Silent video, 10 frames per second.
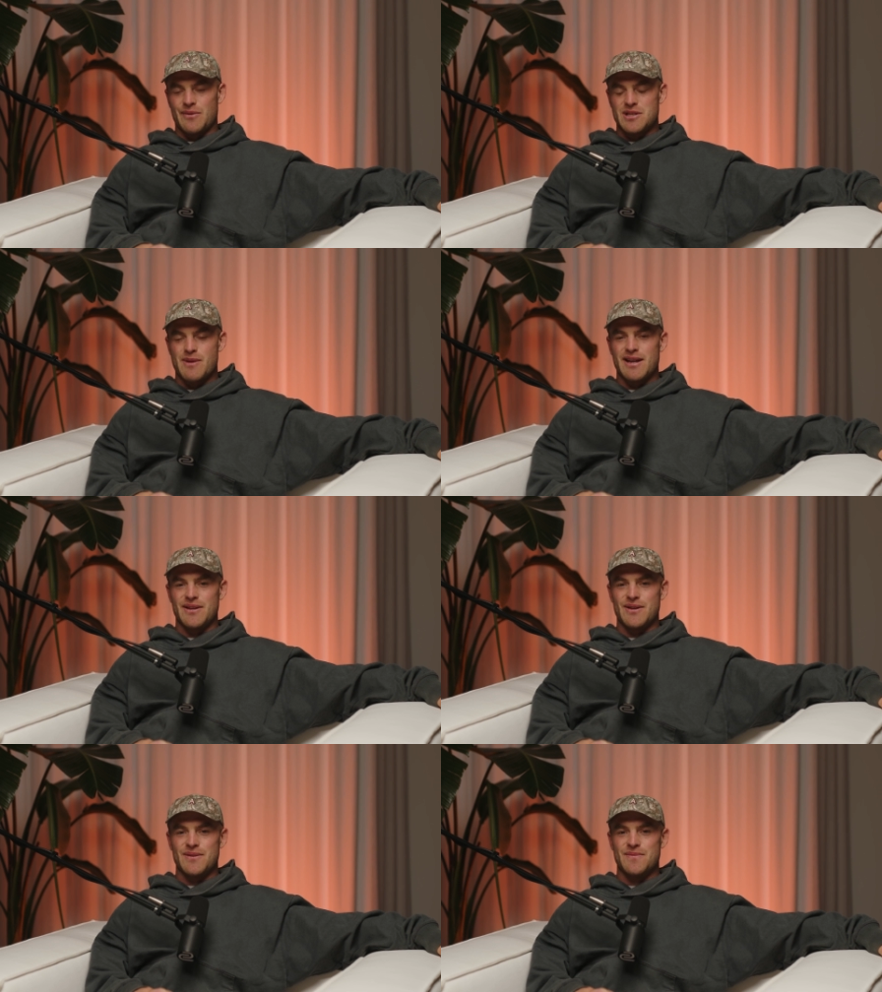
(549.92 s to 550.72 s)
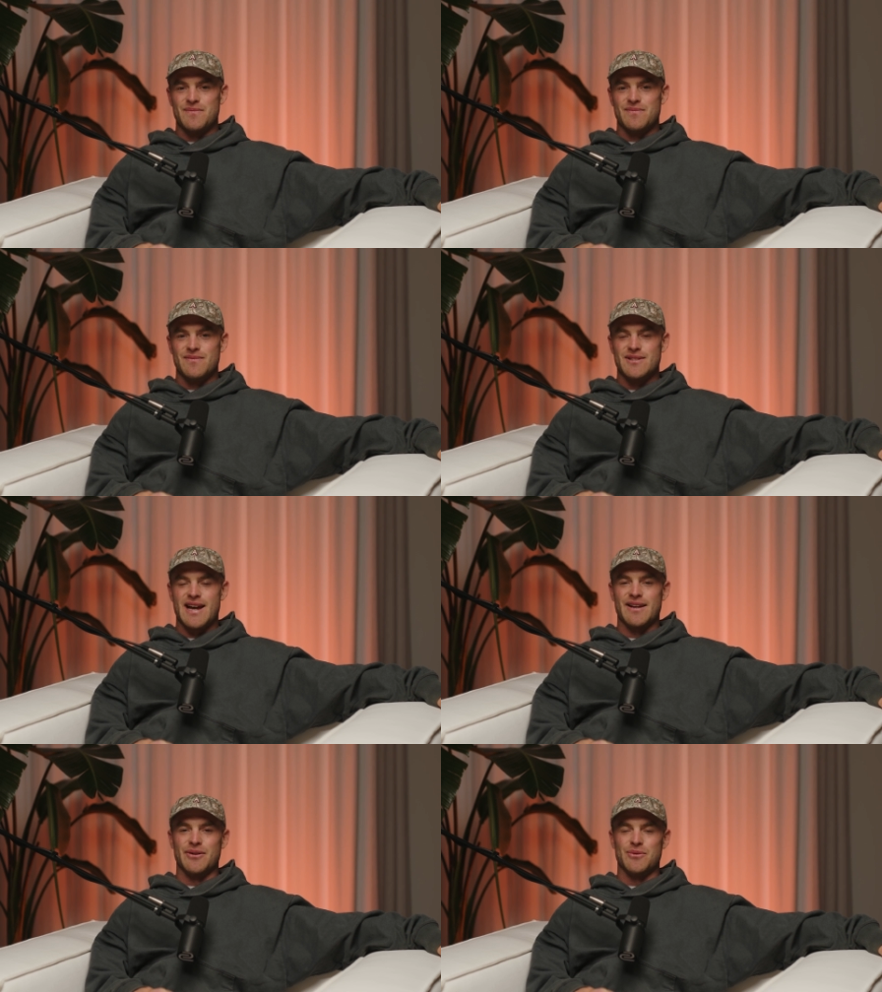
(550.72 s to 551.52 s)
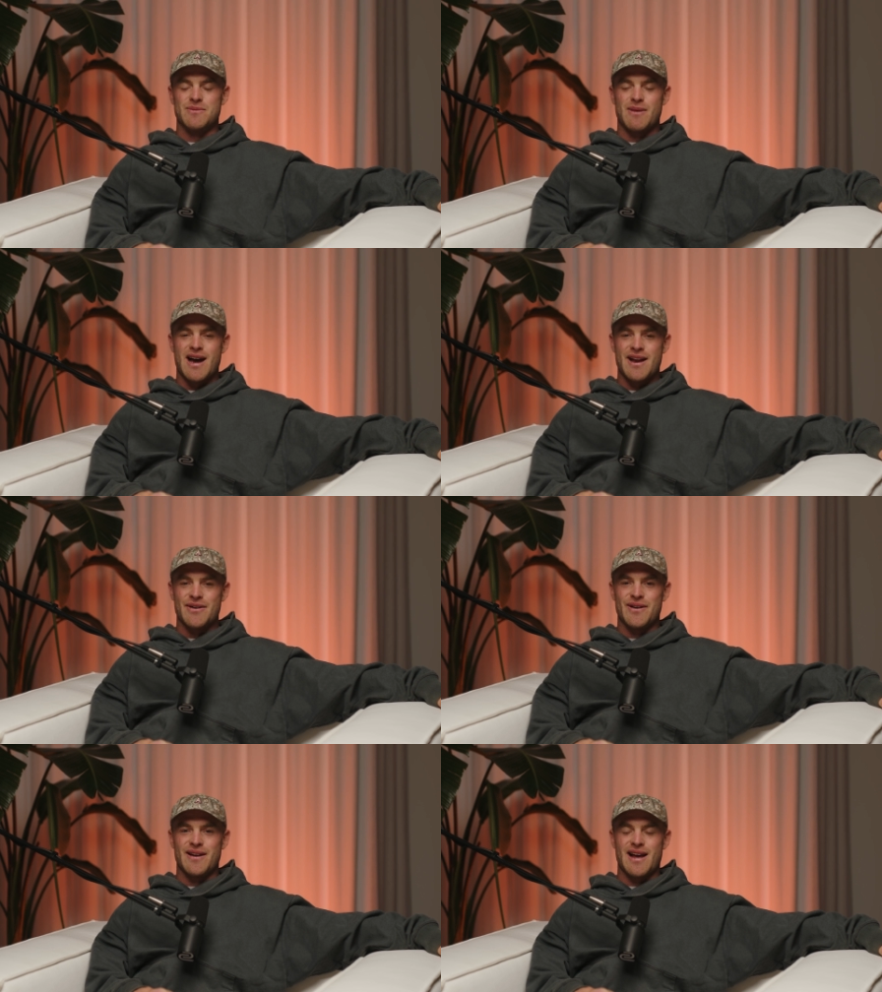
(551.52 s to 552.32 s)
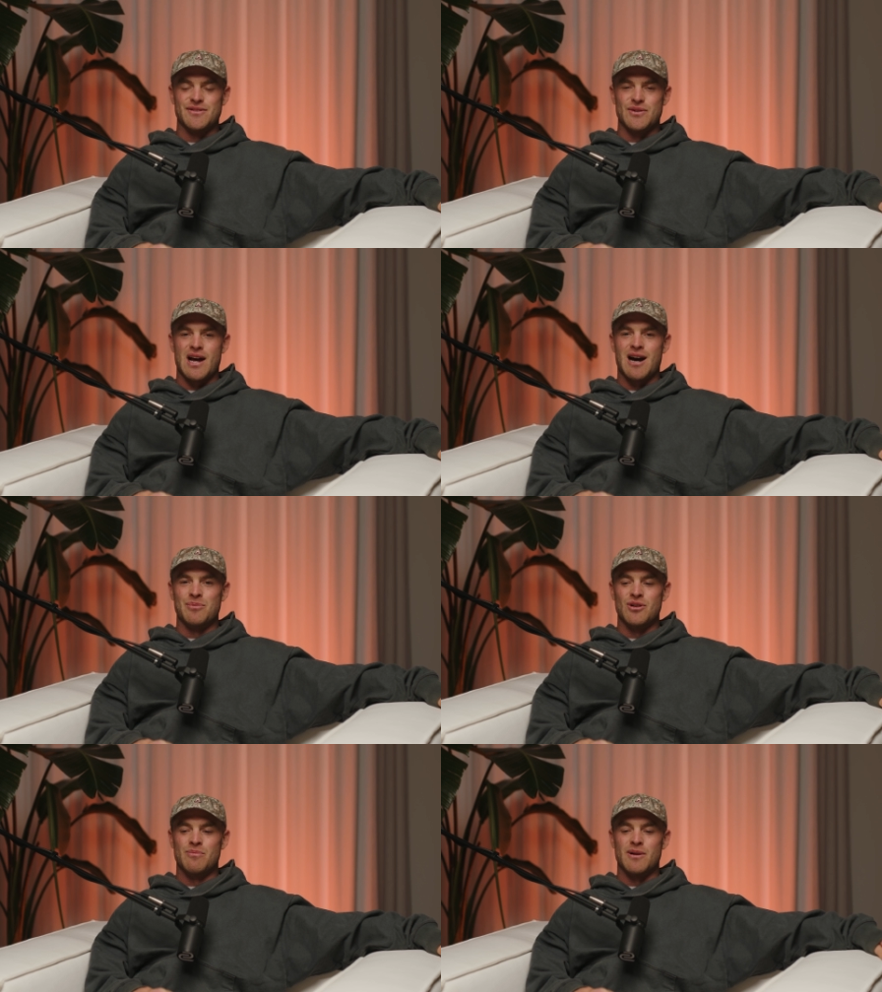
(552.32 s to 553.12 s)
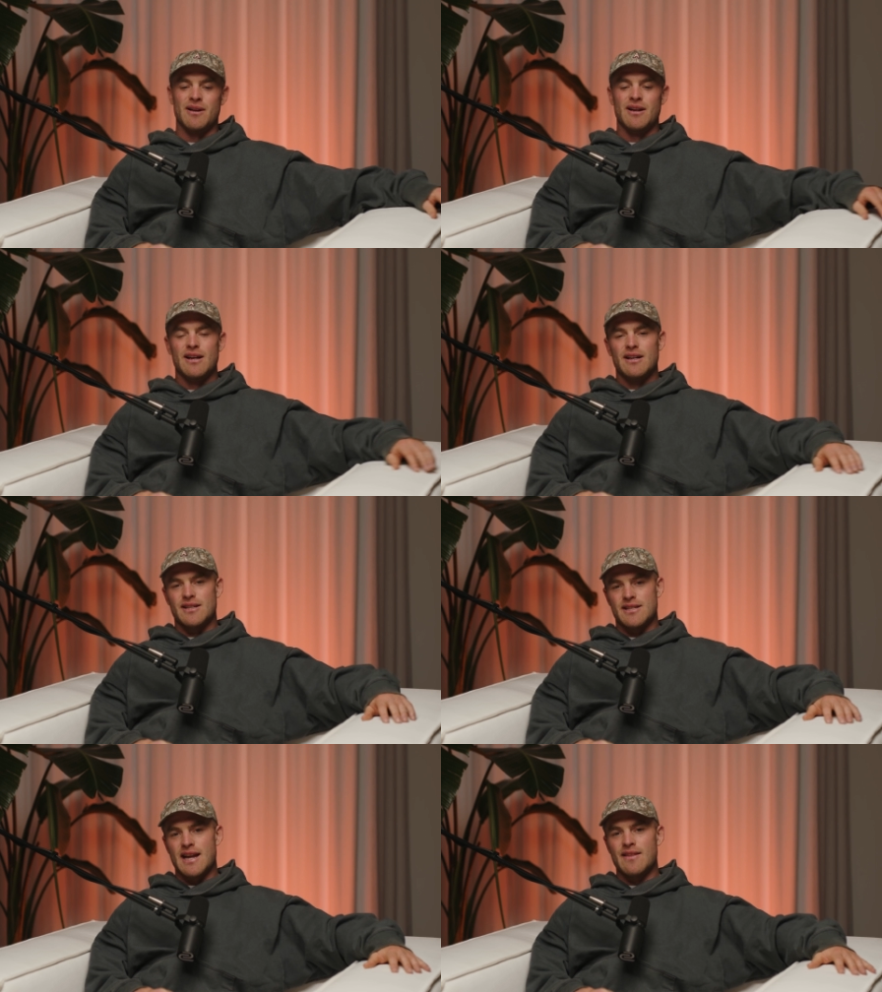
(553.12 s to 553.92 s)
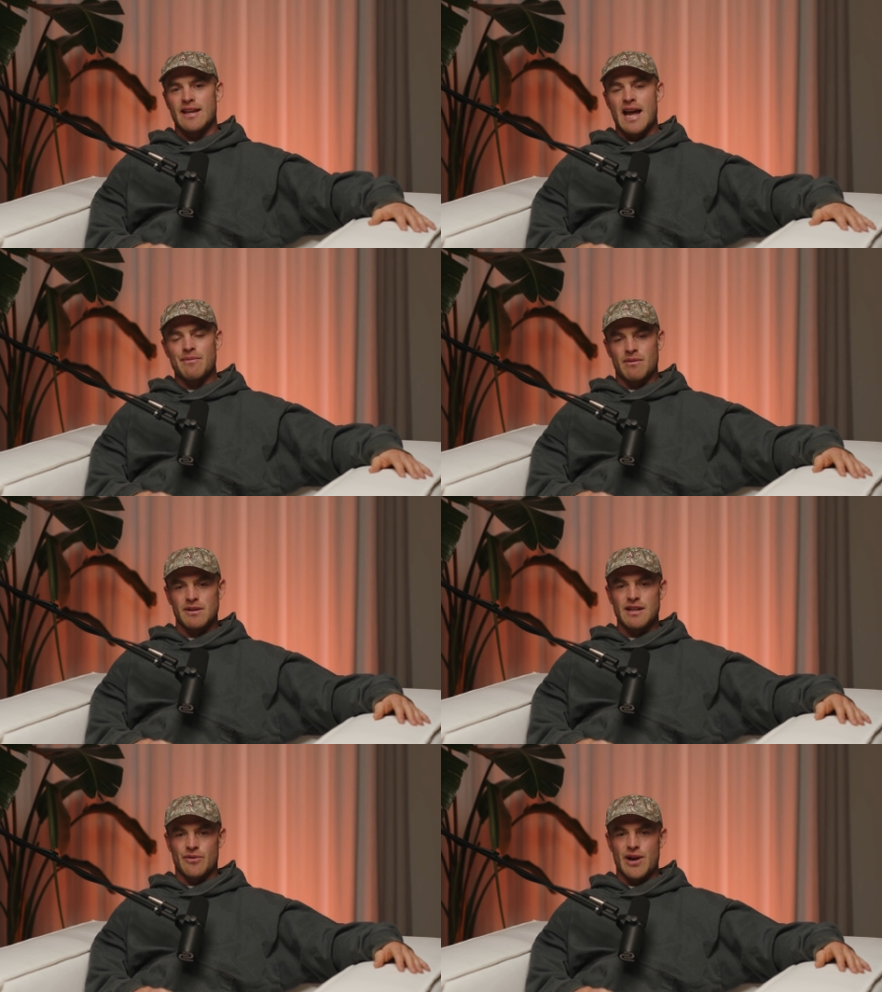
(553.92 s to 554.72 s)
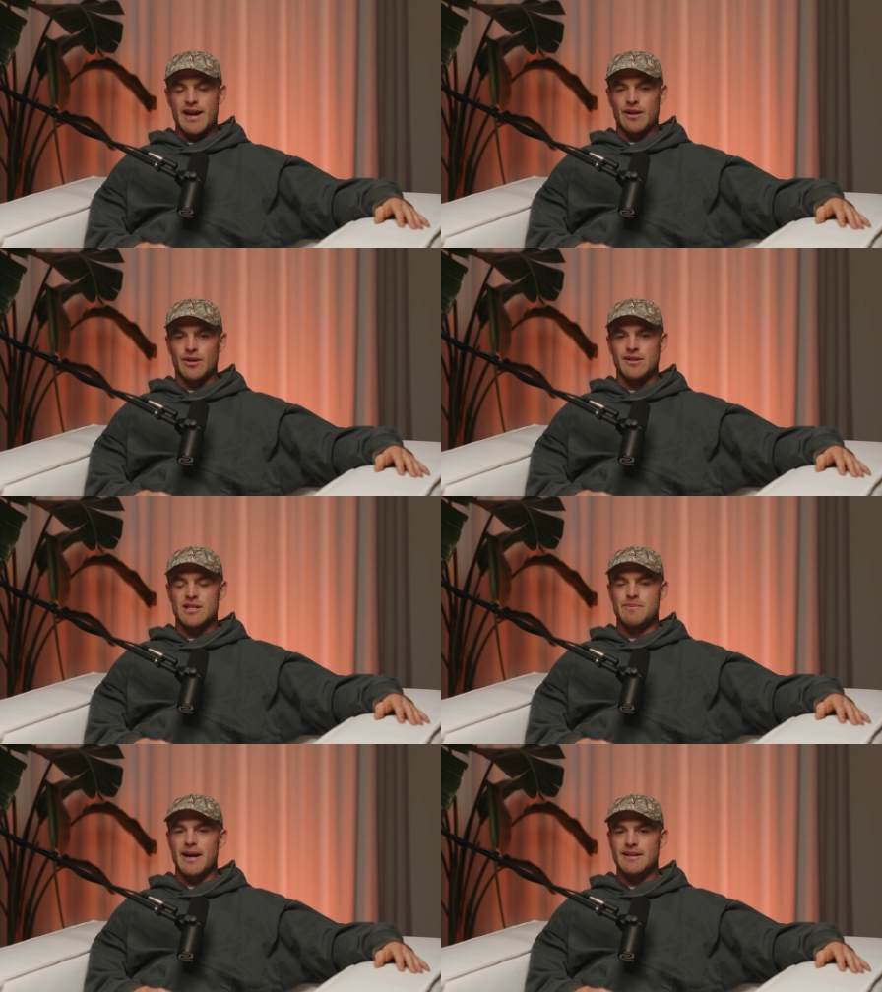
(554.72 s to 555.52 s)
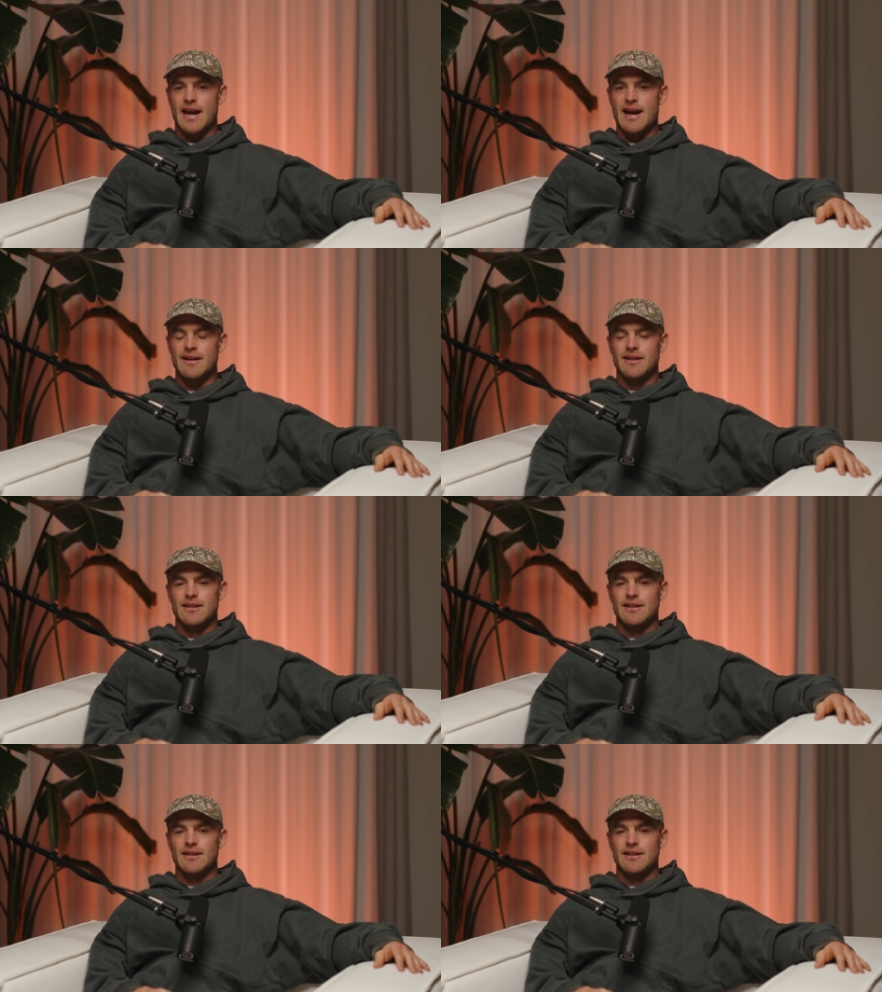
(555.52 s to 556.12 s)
which make you sound a little smarter and do help you, but to see the game from a different angle and to spectate